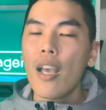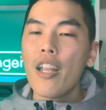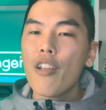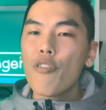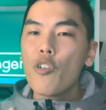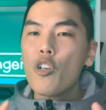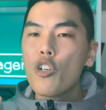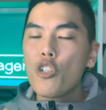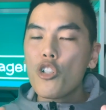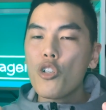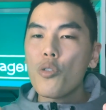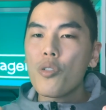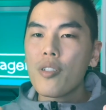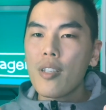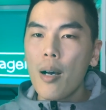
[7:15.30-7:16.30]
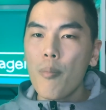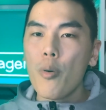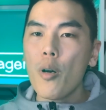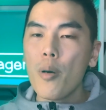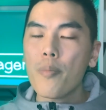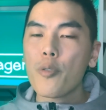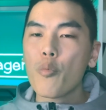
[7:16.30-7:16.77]
And if you could choose
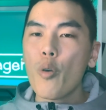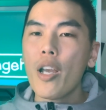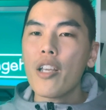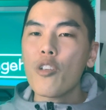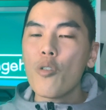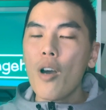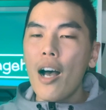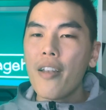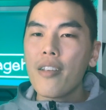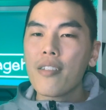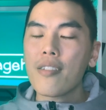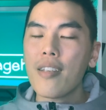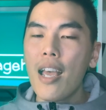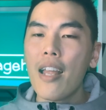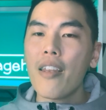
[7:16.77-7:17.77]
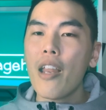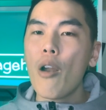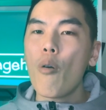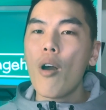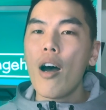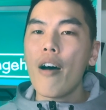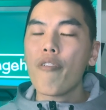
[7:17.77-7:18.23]
suburbs where you understand
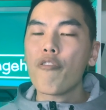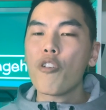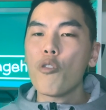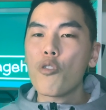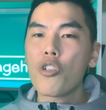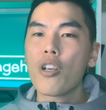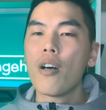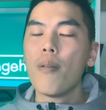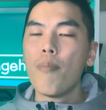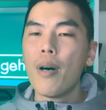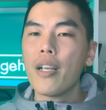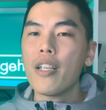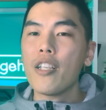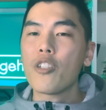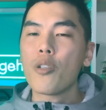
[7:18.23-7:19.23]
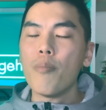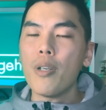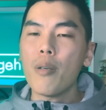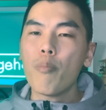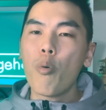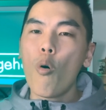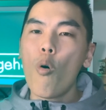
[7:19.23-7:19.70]
there are future money to be
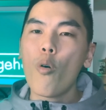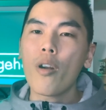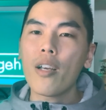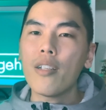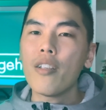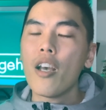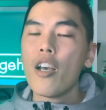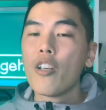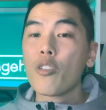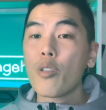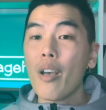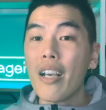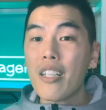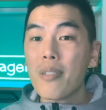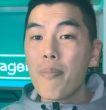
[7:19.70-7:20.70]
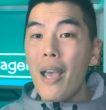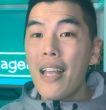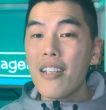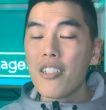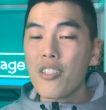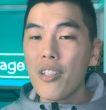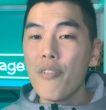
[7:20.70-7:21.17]
poured in to
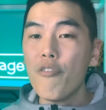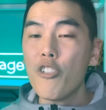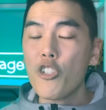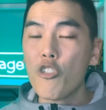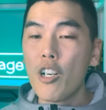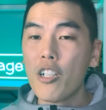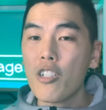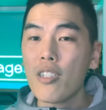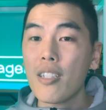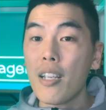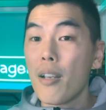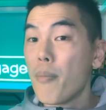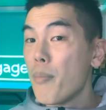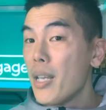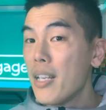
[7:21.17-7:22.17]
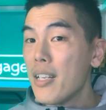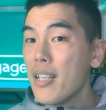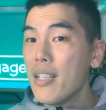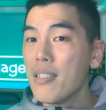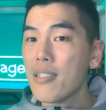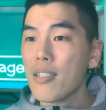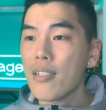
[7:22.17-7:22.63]
expand its infrastructures and
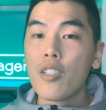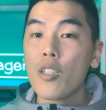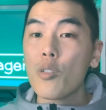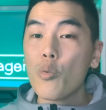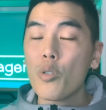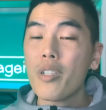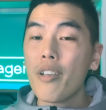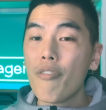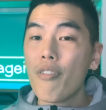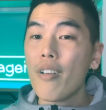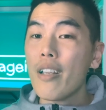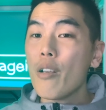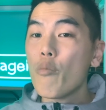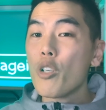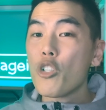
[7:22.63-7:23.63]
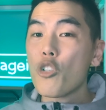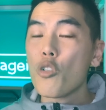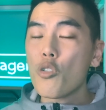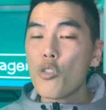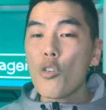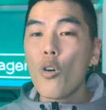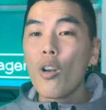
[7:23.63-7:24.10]
amenities, this will definitely
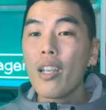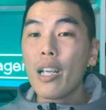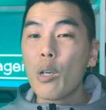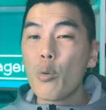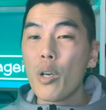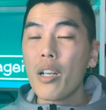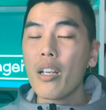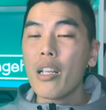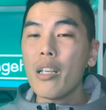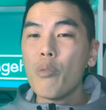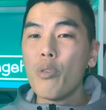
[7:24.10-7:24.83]
reduce your liquidity